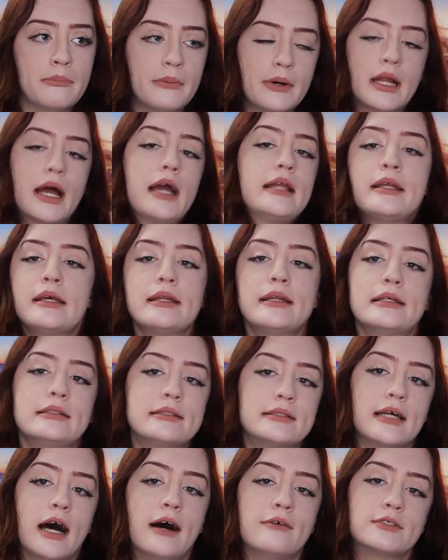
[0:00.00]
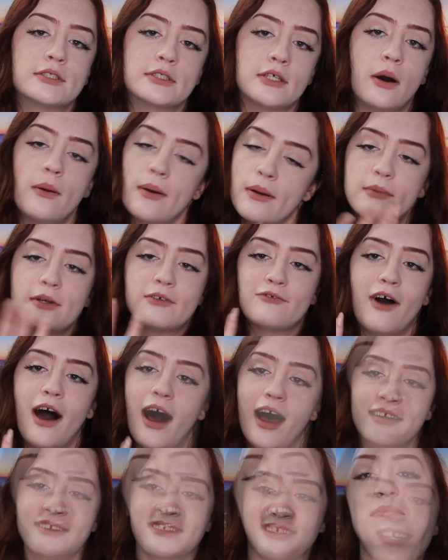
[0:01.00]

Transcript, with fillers: but I needed stuff, so it was fine.